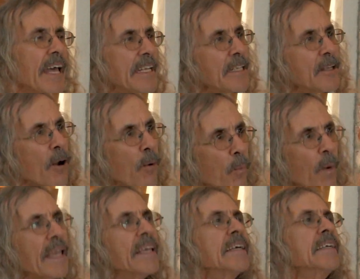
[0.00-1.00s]
And it
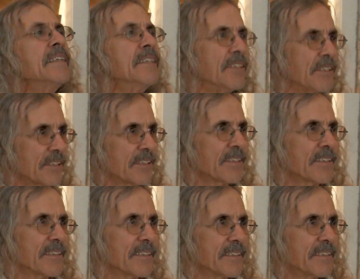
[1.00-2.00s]

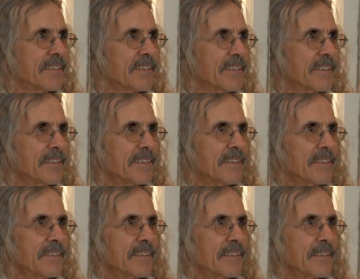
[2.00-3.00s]
awakens
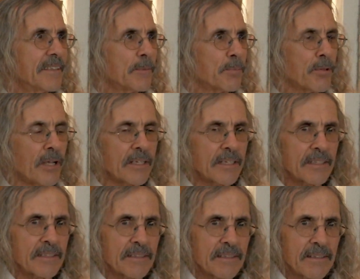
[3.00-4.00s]
the prana.
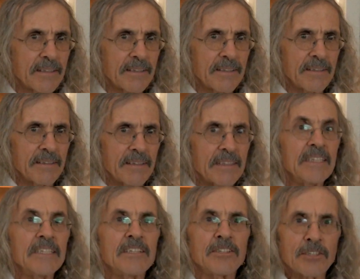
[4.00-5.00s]

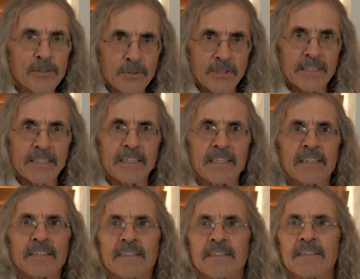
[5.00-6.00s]
This is the
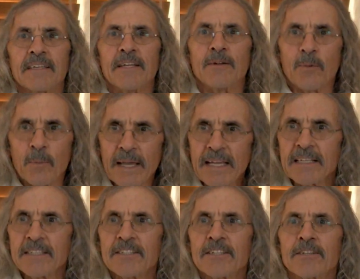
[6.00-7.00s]
kundalini. It
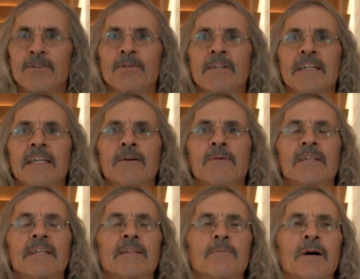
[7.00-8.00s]
awakens the kundalini
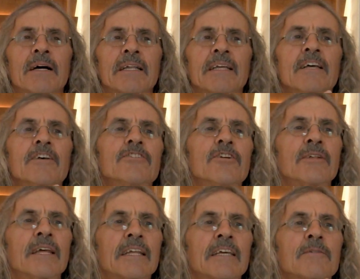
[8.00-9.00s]
within the body so
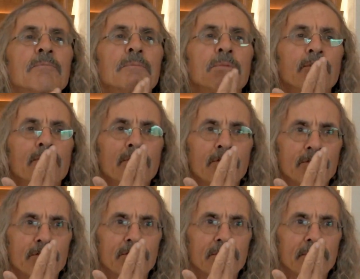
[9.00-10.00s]
that it can
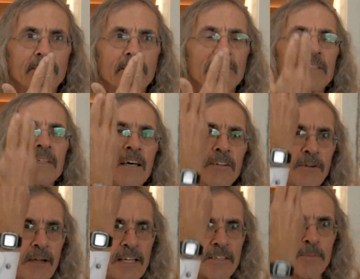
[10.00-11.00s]
merge with its
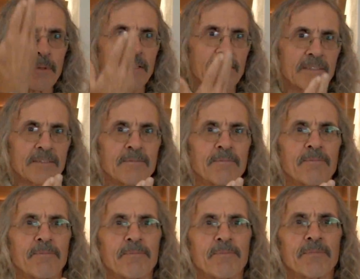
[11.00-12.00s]
other aspect,
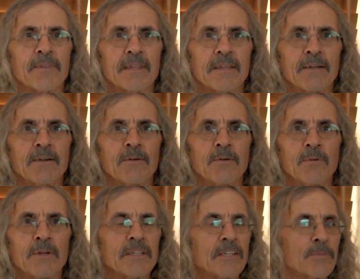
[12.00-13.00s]

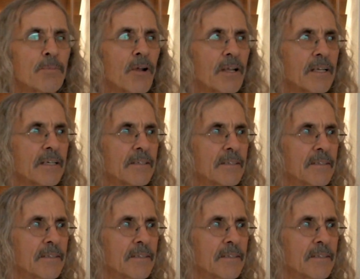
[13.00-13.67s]
with its prana.